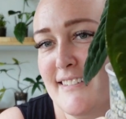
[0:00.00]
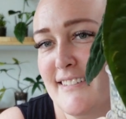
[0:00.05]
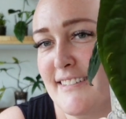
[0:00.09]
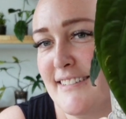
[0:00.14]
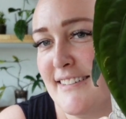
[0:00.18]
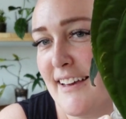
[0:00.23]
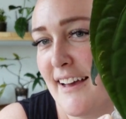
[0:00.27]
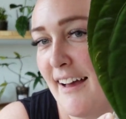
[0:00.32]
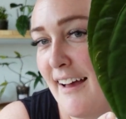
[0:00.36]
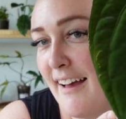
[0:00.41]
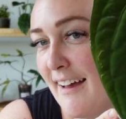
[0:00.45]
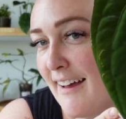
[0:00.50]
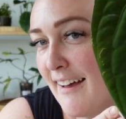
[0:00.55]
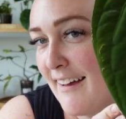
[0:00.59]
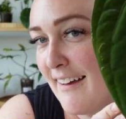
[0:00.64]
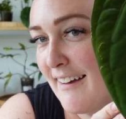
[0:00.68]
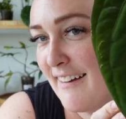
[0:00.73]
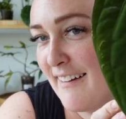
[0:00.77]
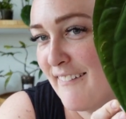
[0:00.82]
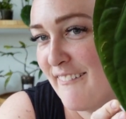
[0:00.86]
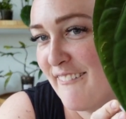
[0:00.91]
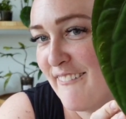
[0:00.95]
yeah,
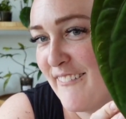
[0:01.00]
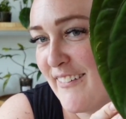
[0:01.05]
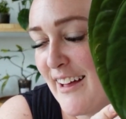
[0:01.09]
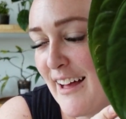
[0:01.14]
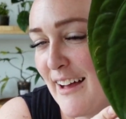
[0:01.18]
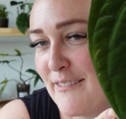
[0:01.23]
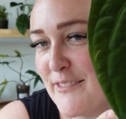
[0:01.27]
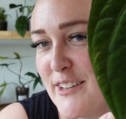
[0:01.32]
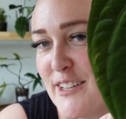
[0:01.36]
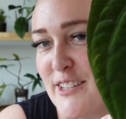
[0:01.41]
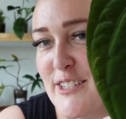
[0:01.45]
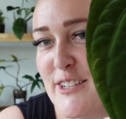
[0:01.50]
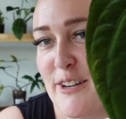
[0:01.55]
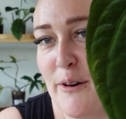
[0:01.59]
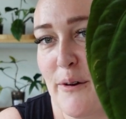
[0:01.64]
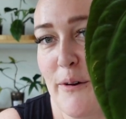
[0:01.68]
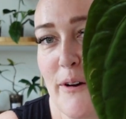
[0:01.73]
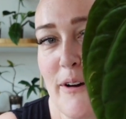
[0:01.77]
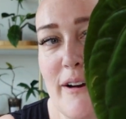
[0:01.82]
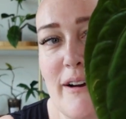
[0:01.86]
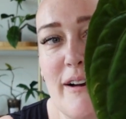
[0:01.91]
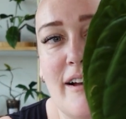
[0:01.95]
we'll have to show
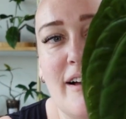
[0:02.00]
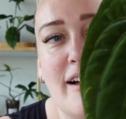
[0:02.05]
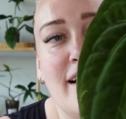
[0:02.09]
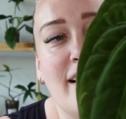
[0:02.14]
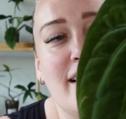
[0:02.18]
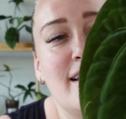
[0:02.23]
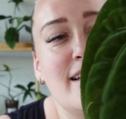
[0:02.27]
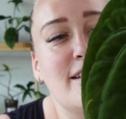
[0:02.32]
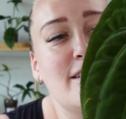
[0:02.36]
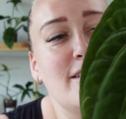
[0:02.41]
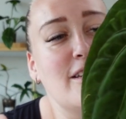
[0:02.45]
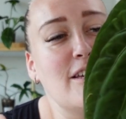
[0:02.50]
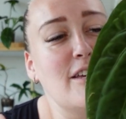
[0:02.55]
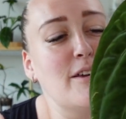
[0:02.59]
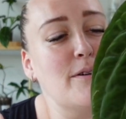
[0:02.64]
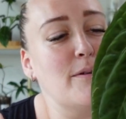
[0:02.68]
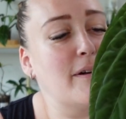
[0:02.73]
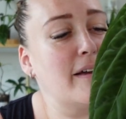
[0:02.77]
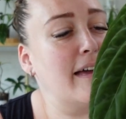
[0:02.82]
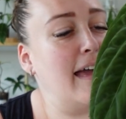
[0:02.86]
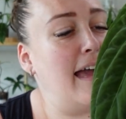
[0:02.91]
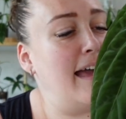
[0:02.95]
her to
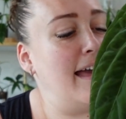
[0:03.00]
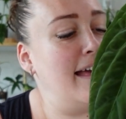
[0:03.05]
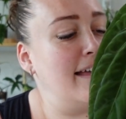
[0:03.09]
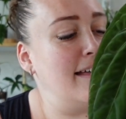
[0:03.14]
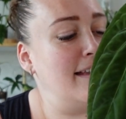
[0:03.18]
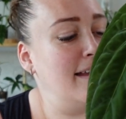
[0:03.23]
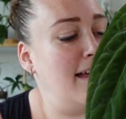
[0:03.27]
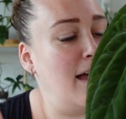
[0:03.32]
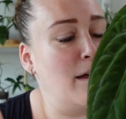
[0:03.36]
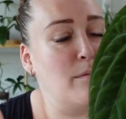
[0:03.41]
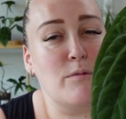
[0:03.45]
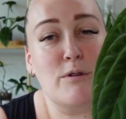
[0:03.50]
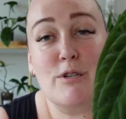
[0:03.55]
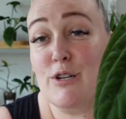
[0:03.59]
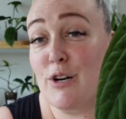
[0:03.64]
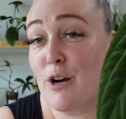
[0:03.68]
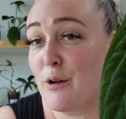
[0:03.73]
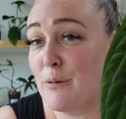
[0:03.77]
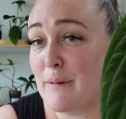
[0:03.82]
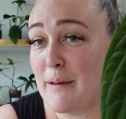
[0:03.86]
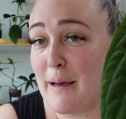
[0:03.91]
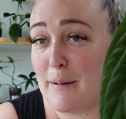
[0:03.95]
you again. I'm sure
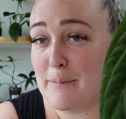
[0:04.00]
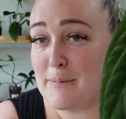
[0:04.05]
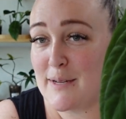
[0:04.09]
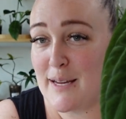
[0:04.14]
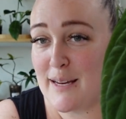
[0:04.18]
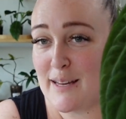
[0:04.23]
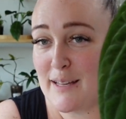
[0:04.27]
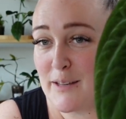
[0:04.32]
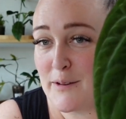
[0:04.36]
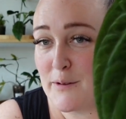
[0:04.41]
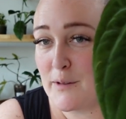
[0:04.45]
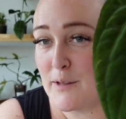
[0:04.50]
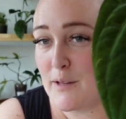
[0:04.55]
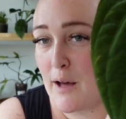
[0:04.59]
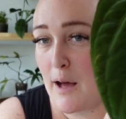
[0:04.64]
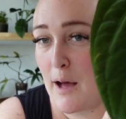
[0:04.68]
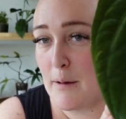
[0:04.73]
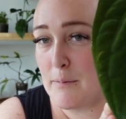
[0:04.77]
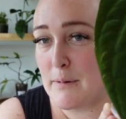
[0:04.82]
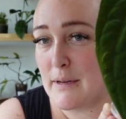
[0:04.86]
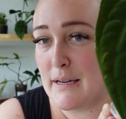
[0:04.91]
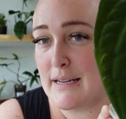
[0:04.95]
I'll be updating you a
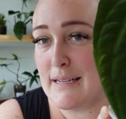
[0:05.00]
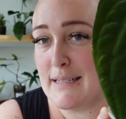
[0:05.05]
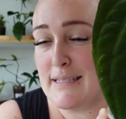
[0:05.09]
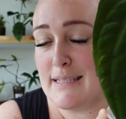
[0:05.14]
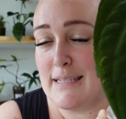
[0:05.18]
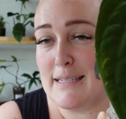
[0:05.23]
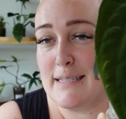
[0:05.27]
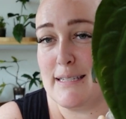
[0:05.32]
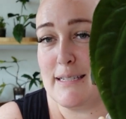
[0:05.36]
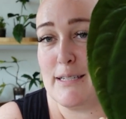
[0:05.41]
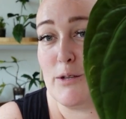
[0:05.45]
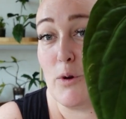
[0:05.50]
lot because this is